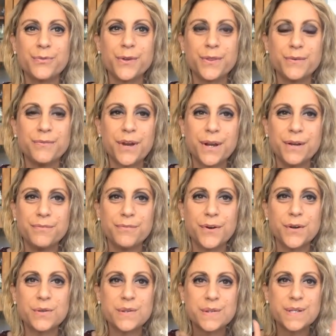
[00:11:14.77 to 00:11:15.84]
for the very
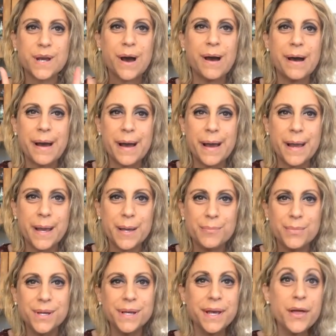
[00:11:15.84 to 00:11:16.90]
first
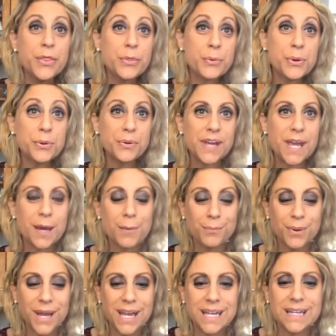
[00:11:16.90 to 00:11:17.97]
time through
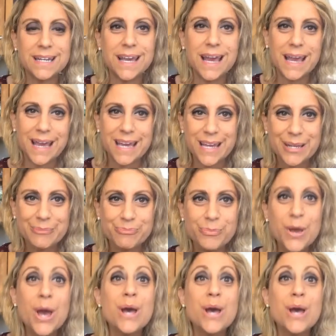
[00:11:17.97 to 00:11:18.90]
campaign 8.